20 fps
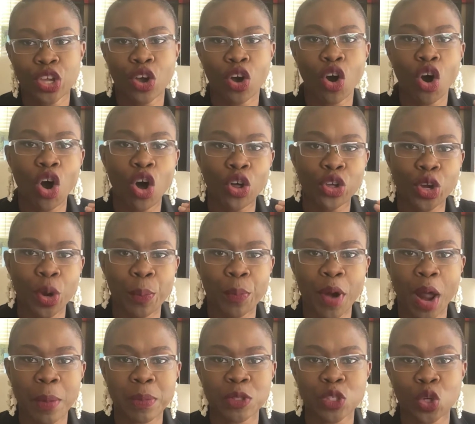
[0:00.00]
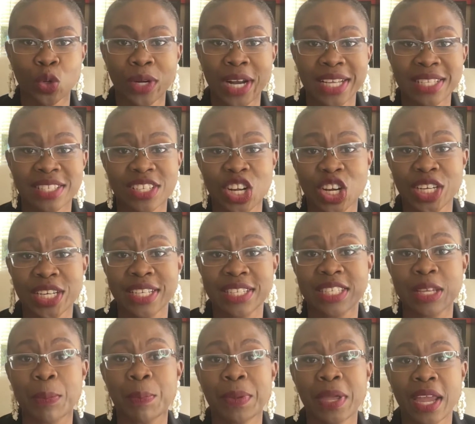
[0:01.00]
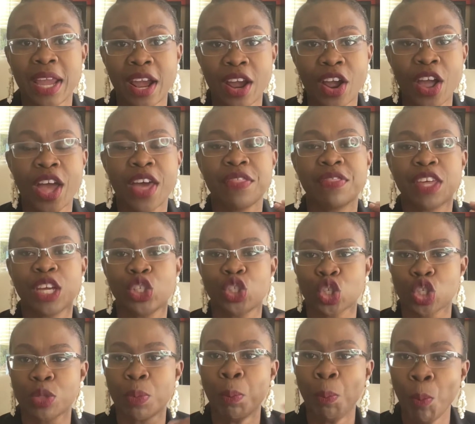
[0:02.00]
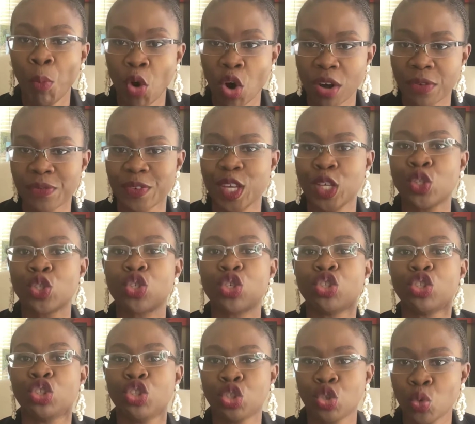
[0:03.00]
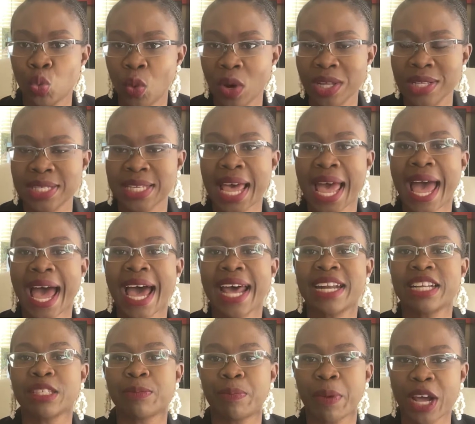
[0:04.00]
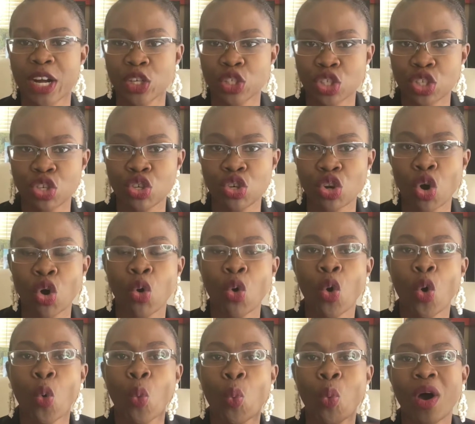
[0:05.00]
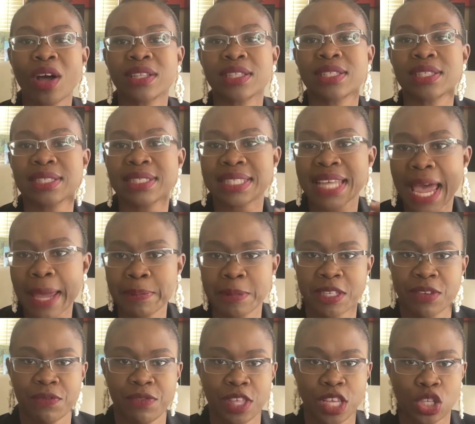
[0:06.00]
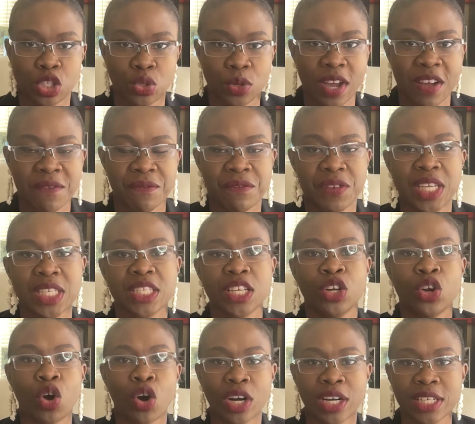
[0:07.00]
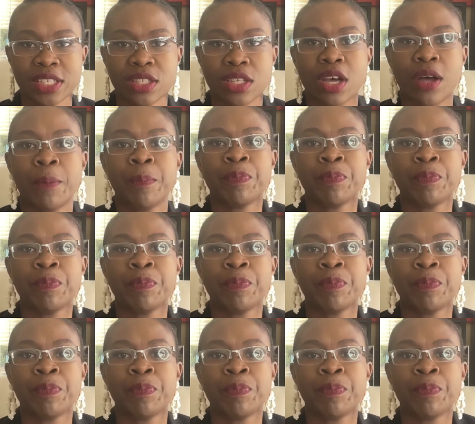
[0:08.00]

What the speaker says: all your problems don't necessarily disappear. They just morph into new ones. And it's better to know what types of things you can face in order to